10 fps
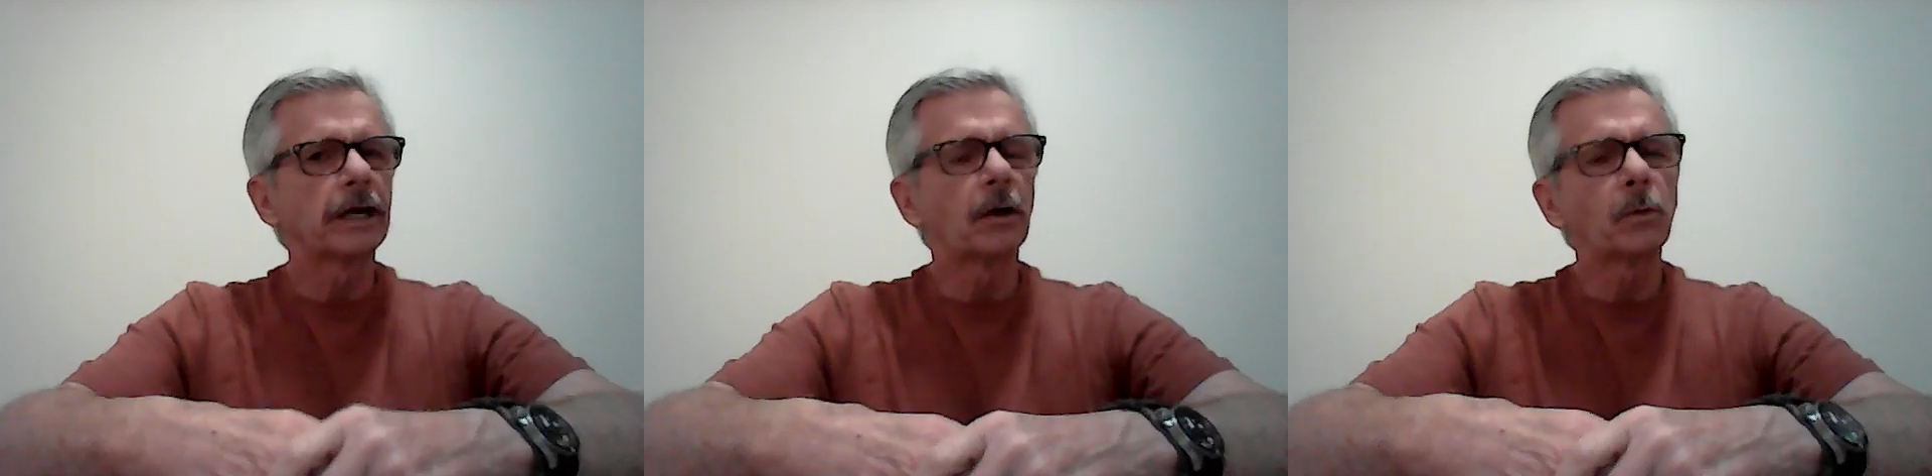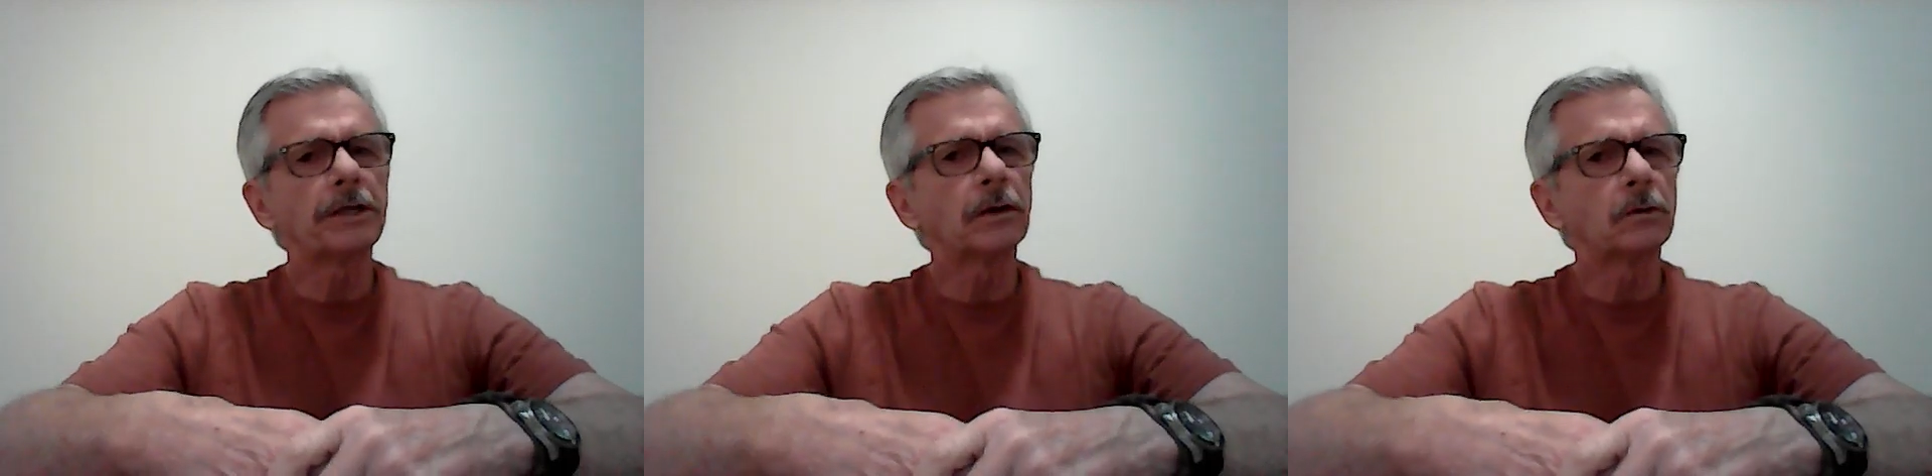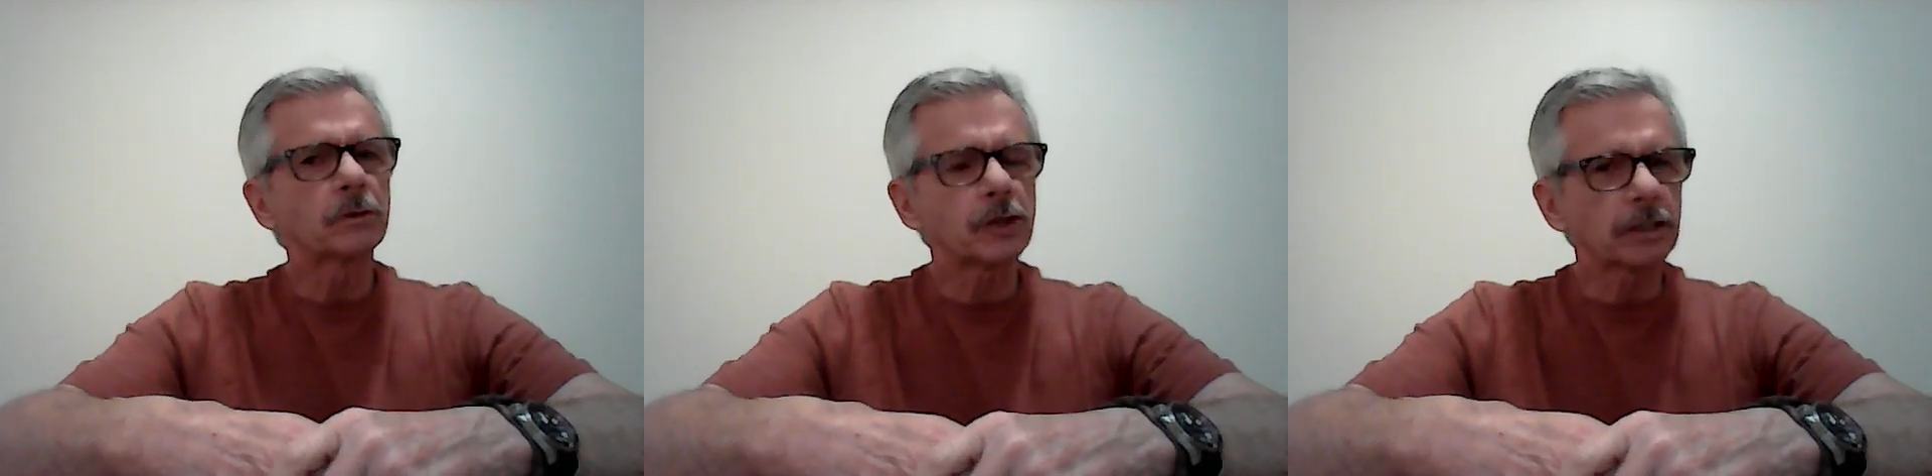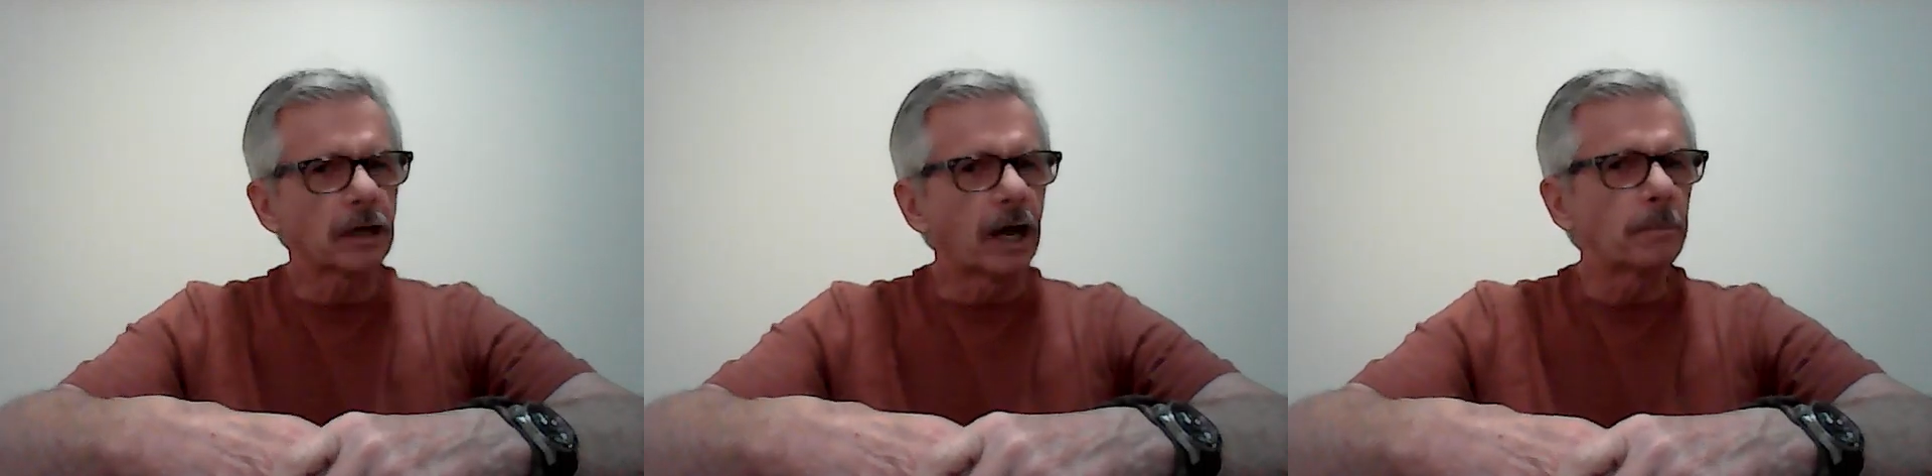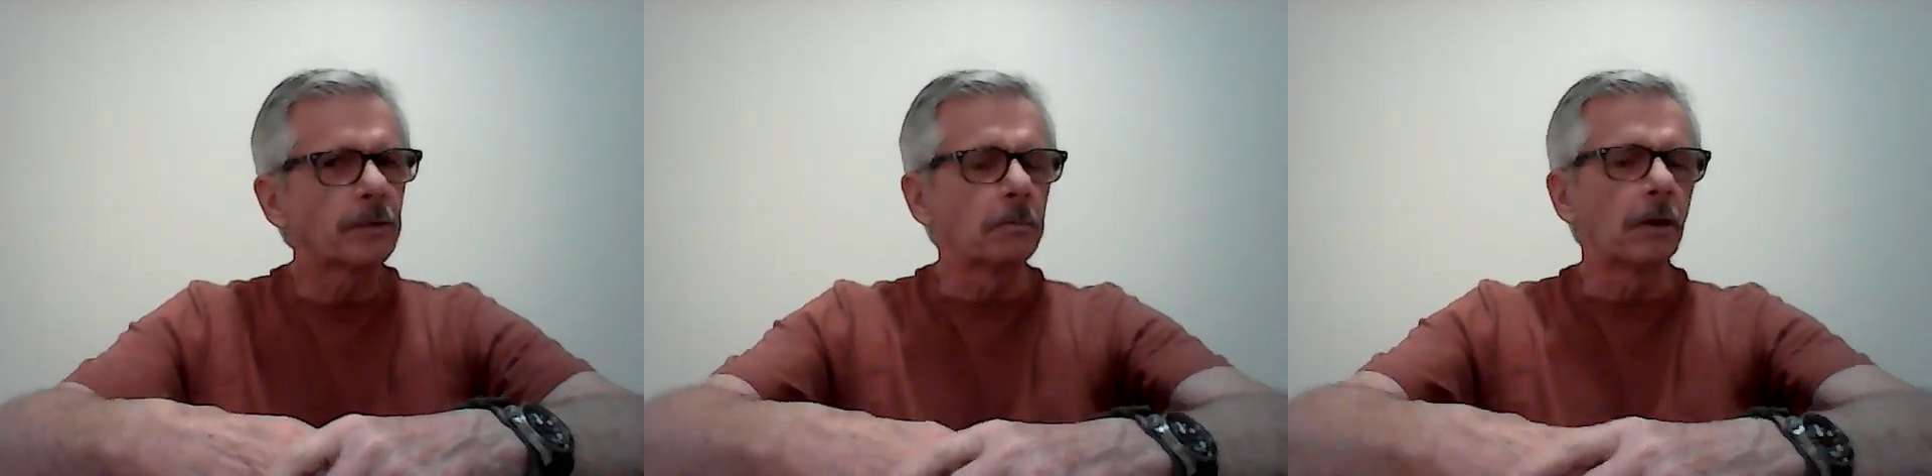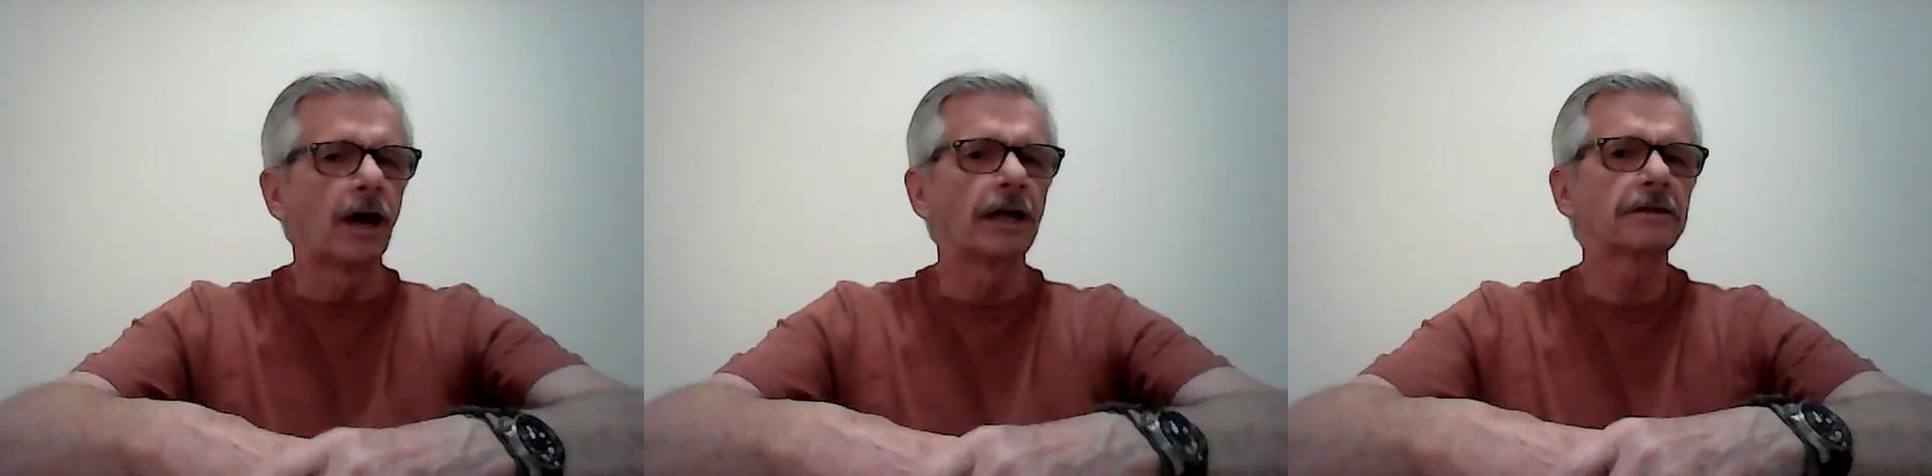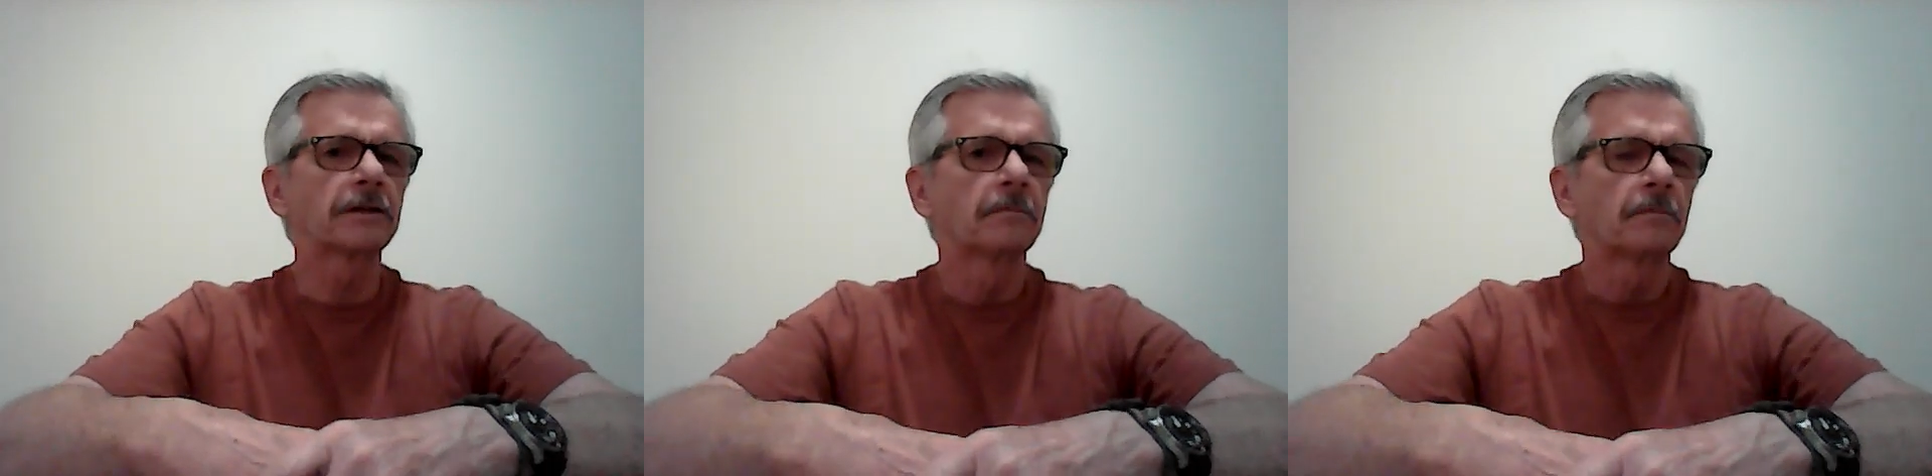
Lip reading: Now, we don't stop the mind.